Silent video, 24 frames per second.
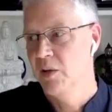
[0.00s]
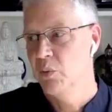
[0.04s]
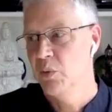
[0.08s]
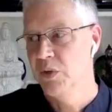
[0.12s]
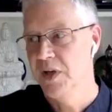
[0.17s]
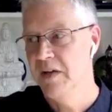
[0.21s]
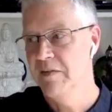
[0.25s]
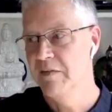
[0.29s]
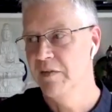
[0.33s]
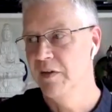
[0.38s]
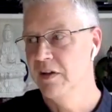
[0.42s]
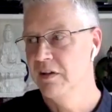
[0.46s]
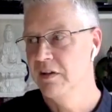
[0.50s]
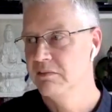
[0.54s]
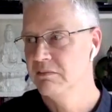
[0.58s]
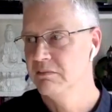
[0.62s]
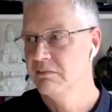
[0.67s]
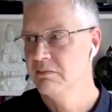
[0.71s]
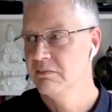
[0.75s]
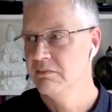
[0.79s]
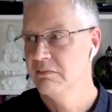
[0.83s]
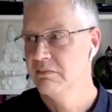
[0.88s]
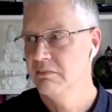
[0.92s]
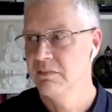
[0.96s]
whatever
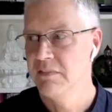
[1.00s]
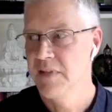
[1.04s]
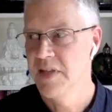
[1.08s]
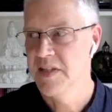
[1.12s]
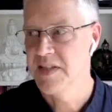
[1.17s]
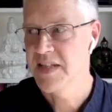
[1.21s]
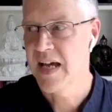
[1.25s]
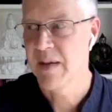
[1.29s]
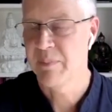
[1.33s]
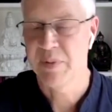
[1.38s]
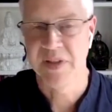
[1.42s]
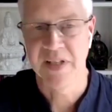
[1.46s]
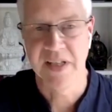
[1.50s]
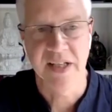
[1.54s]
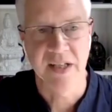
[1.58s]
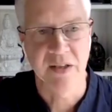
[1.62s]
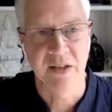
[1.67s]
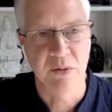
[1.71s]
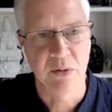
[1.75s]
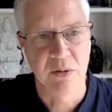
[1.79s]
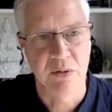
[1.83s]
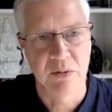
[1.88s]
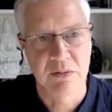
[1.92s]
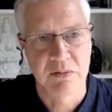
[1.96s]
is
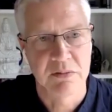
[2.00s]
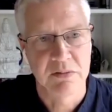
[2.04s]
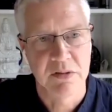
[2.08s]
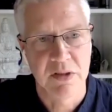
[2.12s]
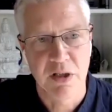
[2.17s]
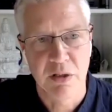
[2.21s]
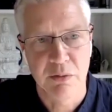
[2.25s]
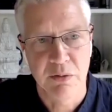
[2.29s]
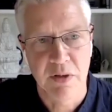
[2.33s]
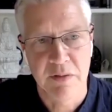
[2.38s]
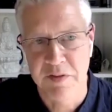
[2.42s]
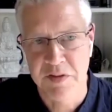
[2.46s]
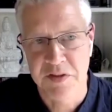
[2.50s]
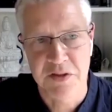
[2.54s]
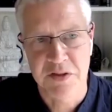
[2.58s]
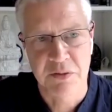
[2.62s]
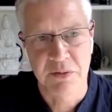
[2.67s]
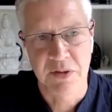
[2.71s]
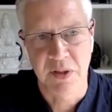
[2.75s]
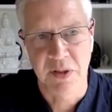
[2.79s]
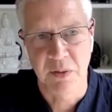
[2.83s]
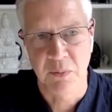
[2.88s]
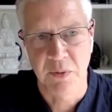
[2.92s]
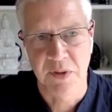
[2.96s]
happening or whoever's
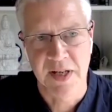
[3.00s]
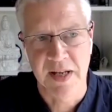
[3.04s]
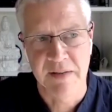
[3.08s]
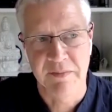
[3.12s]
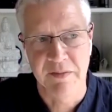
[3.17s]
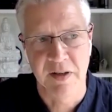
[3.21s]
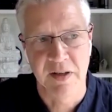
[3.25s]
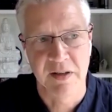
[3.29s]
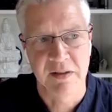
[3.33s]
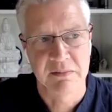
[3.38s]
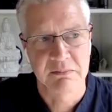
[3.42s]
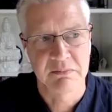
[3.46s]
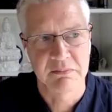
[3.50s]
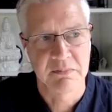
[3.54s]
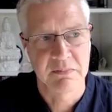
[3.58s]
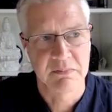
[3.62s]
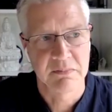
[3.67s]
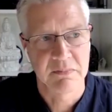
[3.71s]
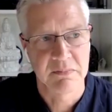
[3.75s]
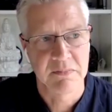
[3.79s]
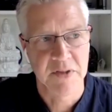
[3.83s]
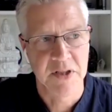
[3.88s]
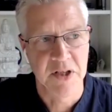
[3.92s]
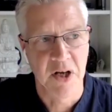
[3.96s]
doing whatever,
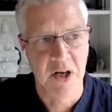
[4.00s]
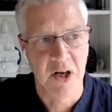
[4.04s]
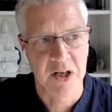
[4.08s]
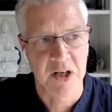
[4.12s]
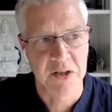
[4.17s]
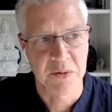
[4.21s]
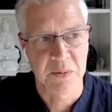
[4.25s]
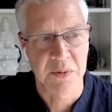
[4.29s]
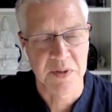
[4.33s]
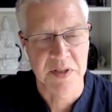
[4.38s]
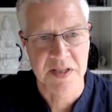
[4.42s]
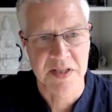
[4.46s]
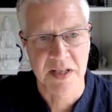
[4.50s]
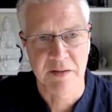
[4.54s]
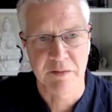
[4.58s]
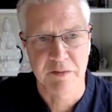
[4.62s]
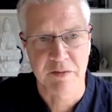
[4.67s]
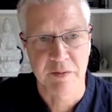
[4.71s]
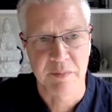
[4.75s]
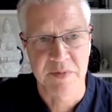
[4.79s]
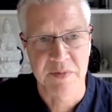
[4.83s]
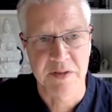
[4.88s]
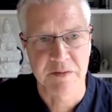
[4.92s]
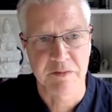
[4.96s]
you know, I can always see
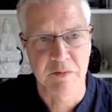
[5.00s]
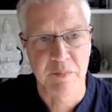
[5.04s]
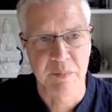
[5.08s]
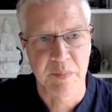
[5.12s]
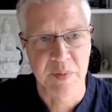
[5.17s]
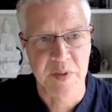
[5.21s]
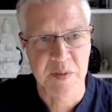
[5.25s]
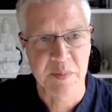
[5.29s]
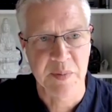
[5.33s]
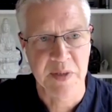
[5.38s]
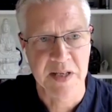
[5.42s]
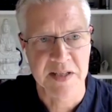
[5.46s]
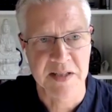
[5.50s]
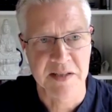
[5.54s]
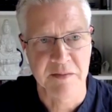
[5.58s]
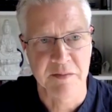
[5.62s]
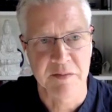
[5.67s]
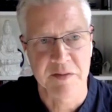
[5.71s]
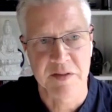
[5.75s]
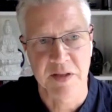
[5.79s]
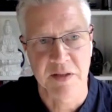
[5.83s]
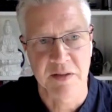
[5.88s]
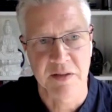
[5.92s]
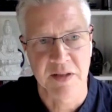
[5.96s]
it from different
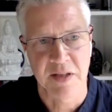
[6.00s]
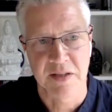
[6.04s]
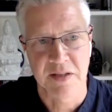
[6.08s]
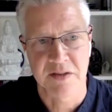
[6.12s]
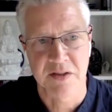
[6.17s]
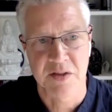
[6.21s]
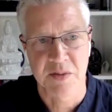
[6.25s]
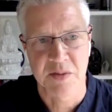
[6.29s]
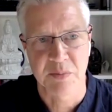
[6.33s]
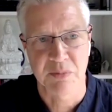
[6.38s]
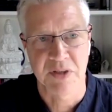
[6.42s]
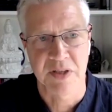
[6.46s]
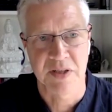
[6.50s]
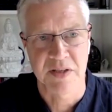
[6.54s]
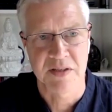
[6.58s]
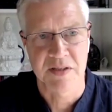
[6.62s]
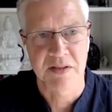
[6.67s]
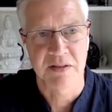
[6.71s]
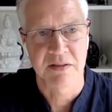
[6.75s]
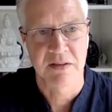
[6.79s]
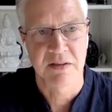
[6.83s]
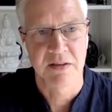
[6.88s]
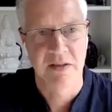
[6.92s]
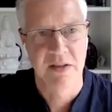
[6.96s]
perspectives. So that just brings
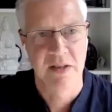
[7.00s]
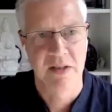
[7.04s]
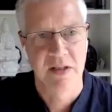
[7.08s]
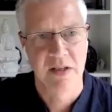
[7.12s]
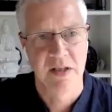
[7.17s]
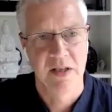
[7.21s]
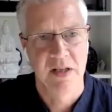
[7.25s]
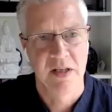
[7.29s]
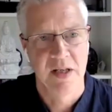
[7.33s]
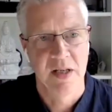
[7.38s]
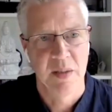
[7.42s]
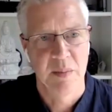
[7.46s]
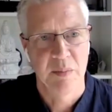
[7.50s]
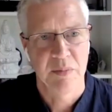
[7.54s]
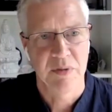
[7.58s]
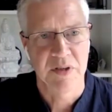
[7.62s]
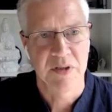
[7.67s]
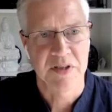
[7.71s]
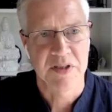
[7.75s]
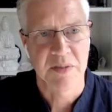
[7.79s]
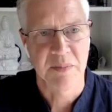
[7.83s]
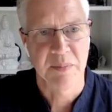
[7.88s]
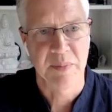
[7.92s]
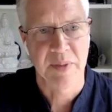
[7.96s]

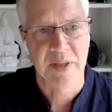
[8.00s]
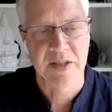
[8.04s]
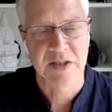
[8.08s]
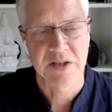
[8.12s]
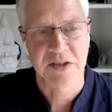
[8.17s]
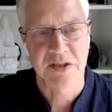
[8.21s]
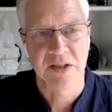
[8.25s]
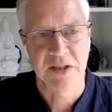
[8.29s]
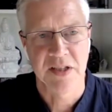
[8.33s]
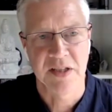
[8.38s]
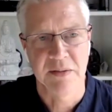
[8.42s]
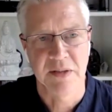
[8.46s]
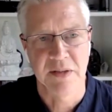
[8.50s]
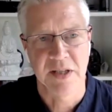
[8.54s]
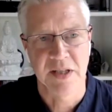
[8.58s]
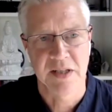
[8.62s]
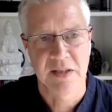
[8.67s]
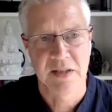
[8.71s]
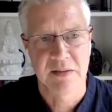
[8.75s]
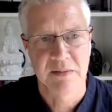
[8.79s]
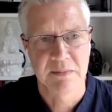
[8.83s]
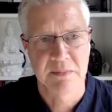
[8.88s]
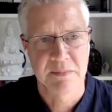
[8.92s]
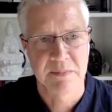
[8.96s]
compassion
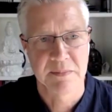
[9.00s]
anyway.